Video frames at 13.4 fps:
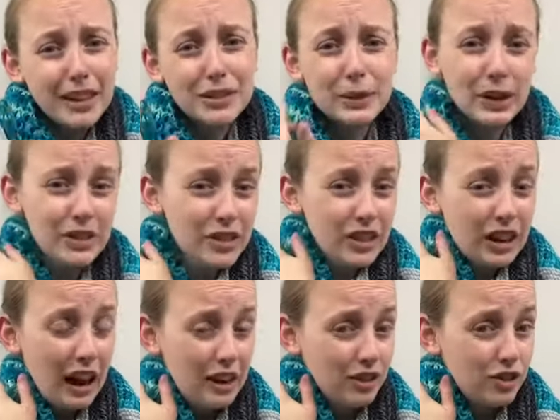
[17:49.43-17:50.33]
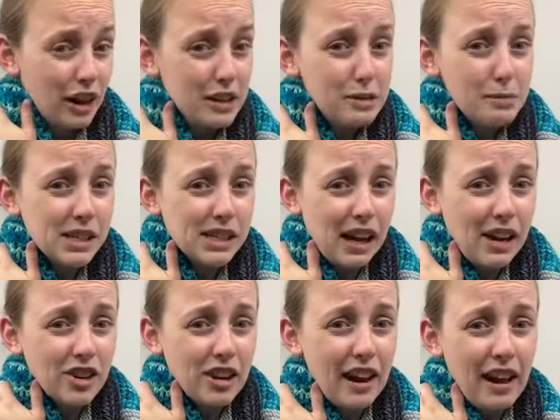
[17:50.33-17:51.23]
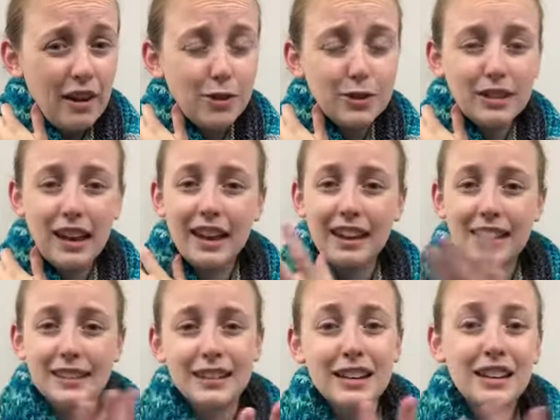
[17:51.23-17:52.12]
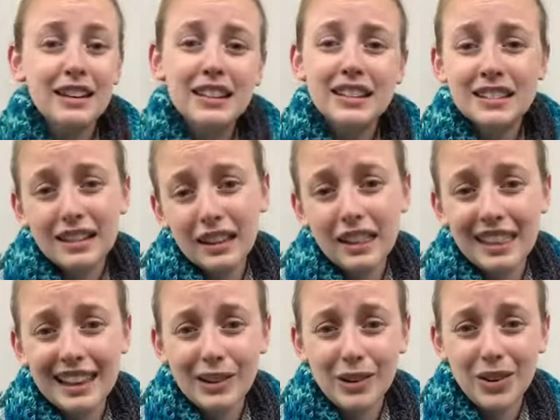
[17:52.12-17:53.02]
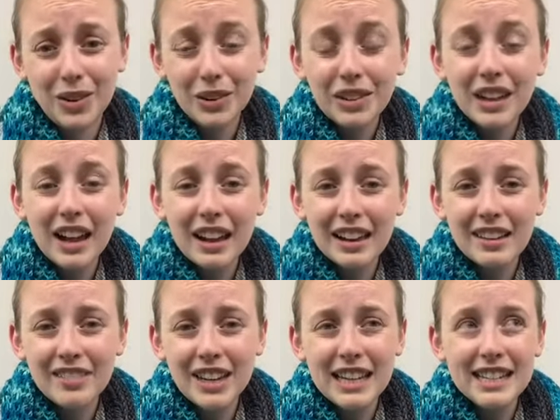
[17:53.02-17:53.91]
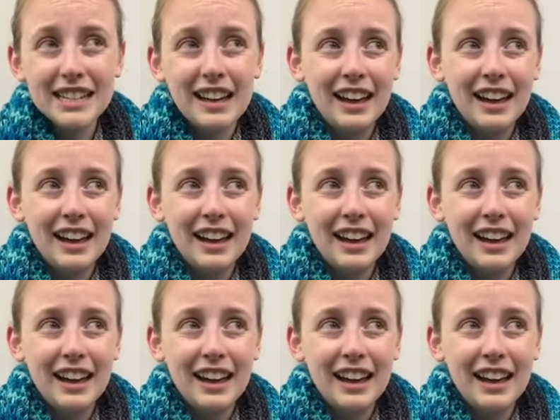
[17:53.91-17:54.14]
so I just kind of tried to massage it out and didn't think a whole lot of it.